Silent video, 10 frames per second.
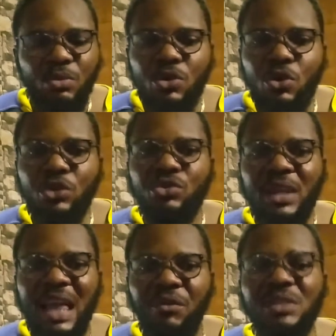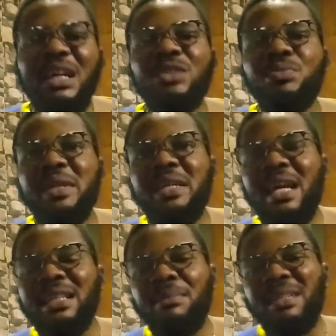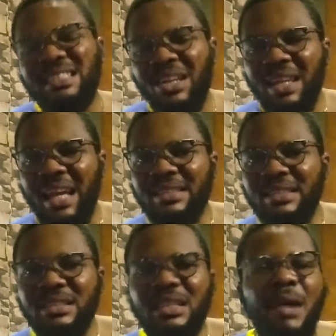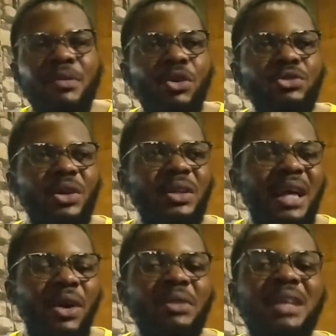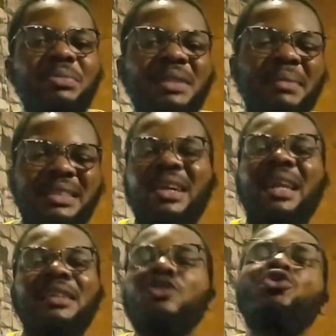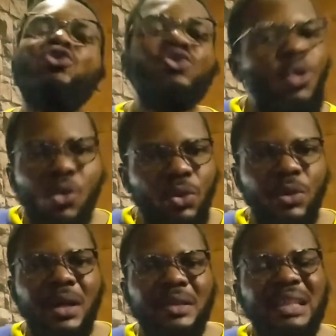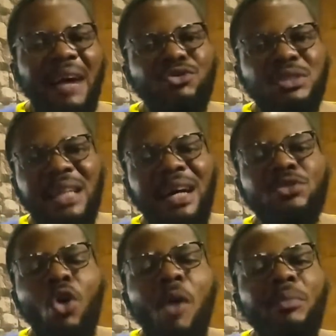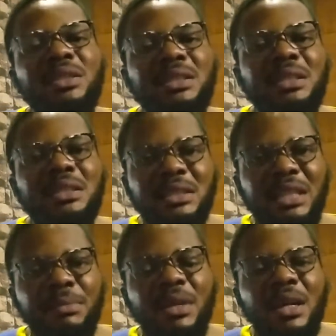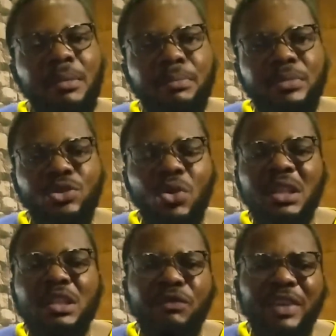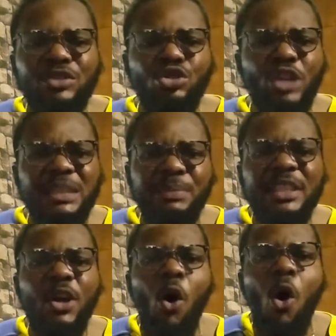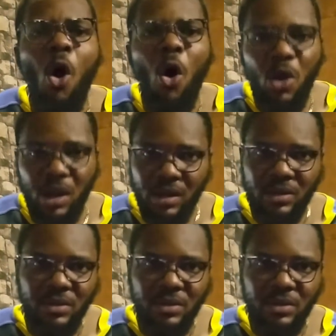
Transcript: We go to a live concert, we hear them, they sound like this. We go to another concert with them, they sound like this. No, they have to sound almost the same. The only difference should just be the hall.